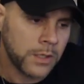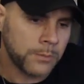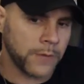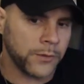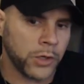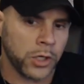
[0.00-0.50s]

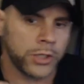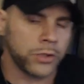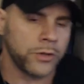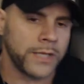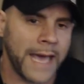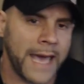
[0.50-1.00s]
But if you're going to
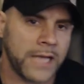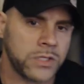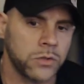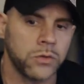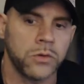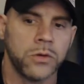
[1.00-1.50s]
do the
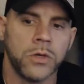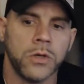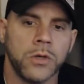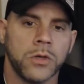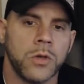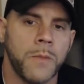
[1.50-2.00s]
axle,
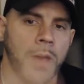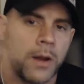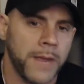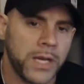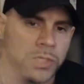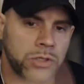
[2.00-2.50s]
you better
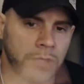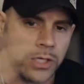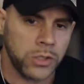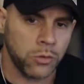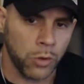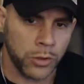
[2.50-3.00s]
make sure that
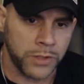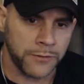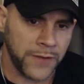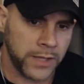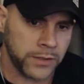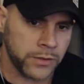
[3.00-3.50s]
you roll your
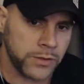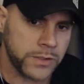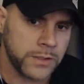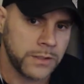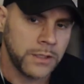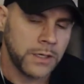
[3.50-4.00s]

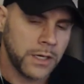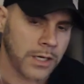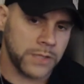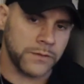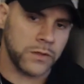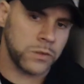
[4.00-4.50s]
fenders
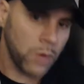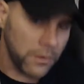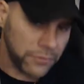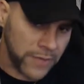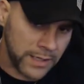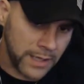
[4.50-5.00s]
because if there's
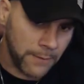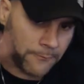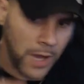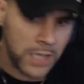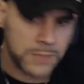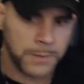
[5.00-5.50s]
one thing that
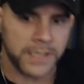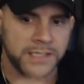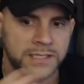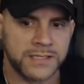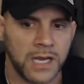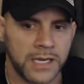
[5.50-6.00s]
Fox bodies
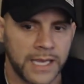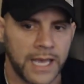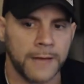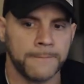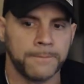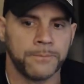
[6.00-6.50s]
suck
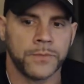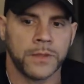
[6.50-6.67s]
at